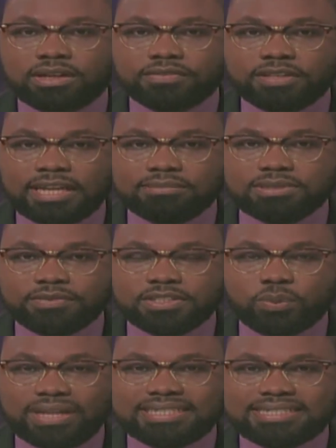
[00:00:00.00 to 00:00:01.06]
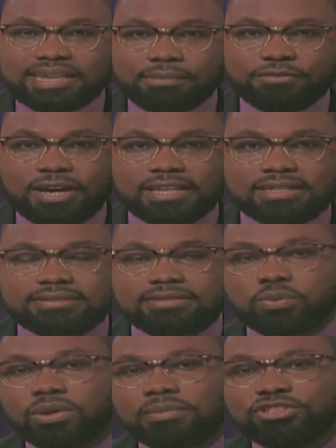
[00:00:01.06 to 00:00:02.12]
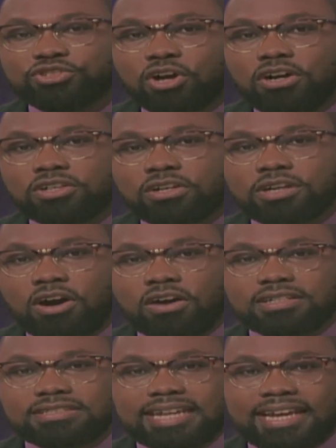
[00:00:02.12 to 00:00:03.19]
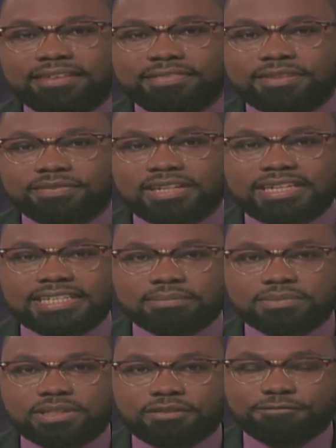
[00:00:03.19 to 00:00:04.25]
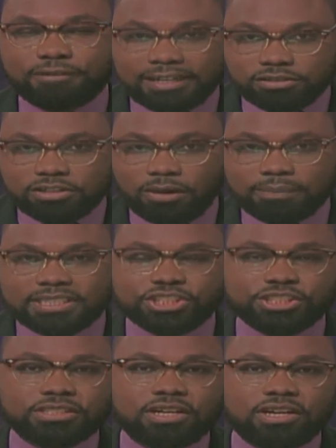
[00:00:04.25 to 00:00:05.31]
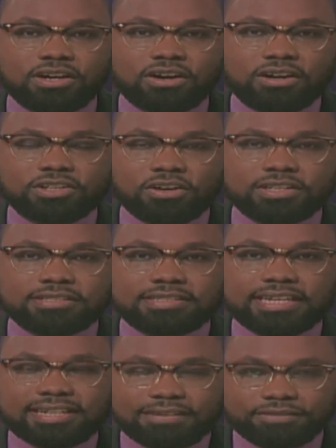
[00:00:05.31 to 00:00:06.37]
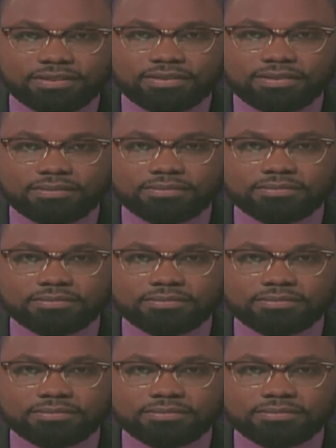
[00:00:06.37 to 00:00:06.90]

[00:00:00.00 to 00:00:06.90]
The names of the 20 semi-finalists will be drawn on August 8th in the lead-up to the final competition on August 11th.